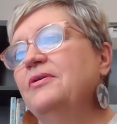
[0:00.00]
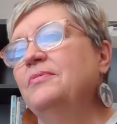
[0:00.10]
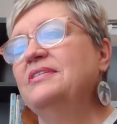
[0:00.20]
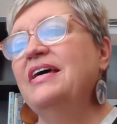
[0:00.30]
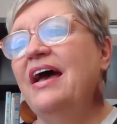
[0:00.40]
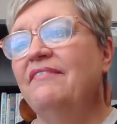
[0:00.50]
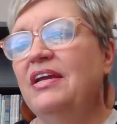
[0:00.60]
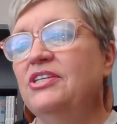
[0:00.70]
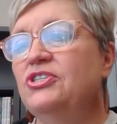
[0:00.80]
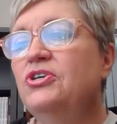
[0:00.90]
was
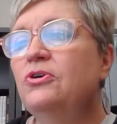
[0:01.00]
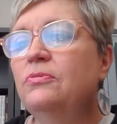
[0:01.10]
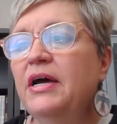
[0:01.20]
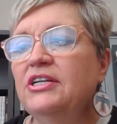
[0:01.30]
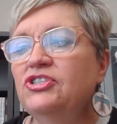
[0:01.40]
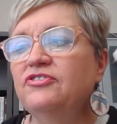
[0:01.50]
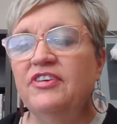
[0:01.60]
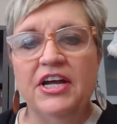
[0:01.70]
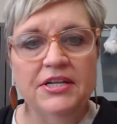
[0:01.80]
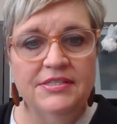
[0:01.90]
having too much
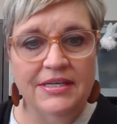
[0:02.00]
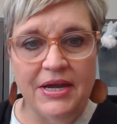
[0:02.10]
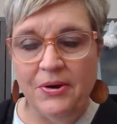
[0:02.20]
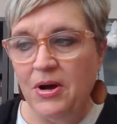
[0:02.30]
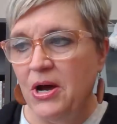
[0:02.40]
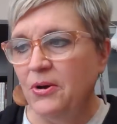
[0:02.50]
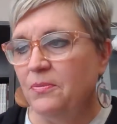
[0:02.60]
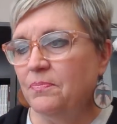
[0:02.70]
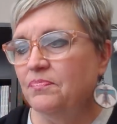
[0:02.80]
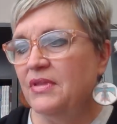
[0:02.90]
fun to go
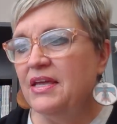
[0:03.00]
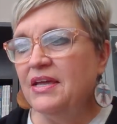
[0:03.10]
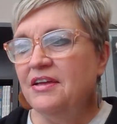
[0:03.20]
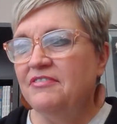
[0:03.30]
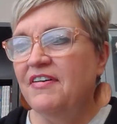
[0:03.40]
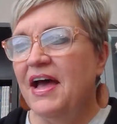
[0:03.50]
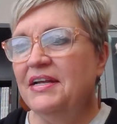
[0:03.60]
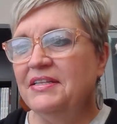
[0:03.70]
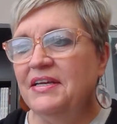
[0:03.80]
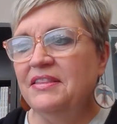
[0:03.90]
home.
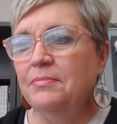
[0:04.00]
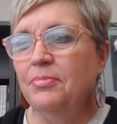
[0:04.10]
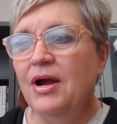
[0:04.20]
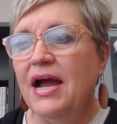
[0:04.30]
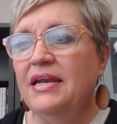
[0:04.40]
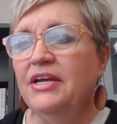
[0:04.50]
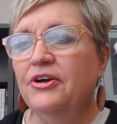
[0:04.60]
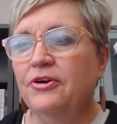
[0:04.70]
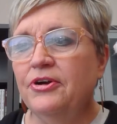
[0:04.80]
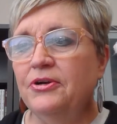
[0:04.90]
Finally, the bride and
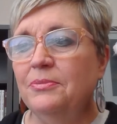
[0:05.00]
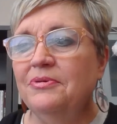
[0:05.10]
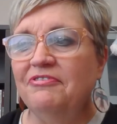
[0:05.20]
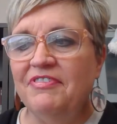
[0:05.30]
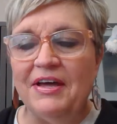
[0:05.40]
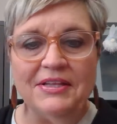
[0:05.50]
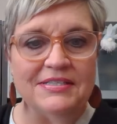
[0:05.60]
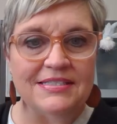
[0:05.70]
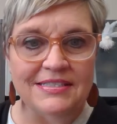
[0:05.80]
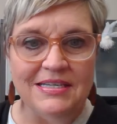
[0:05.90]
groom fell
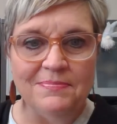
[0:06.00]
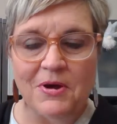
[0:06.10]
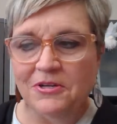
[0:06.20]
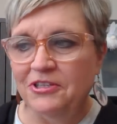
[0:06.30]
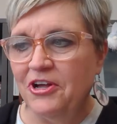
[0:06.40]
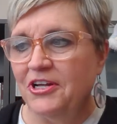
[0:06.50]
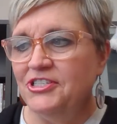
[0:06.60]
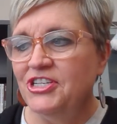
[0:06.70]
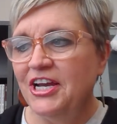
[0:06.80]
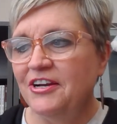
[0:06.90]
asleep on lawn
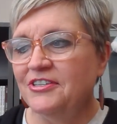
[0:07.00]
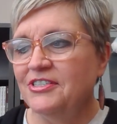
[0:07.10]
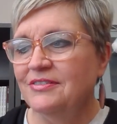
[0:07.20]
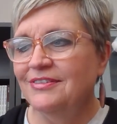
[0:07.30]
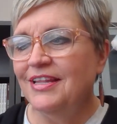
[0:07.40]
chairs.